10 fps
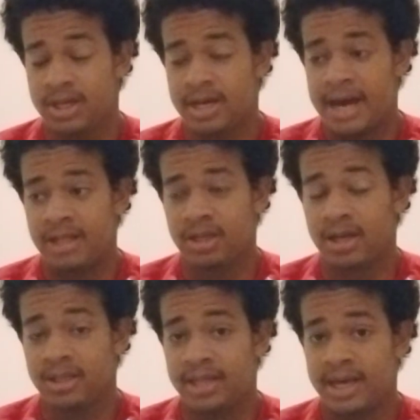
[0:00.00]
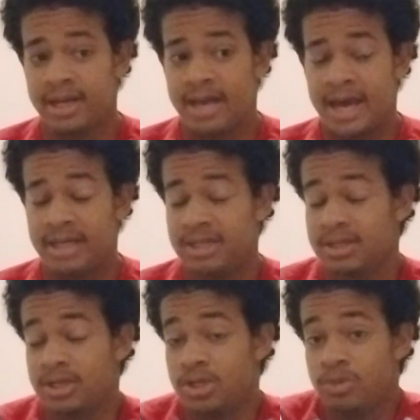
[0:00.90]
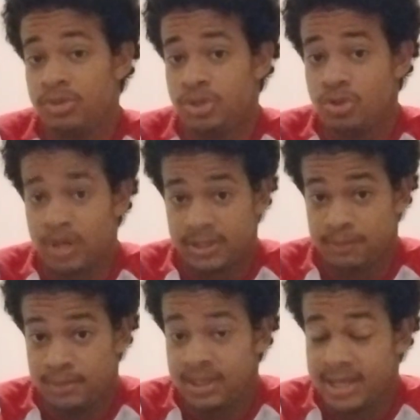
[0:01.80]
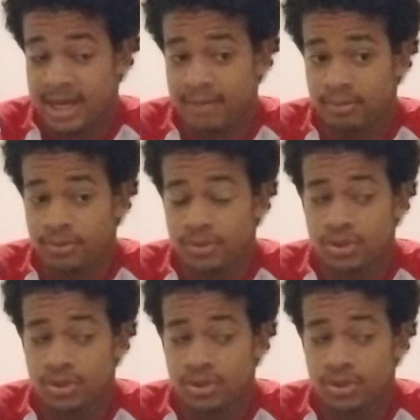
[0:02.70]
I thought that I needed a new USB cable,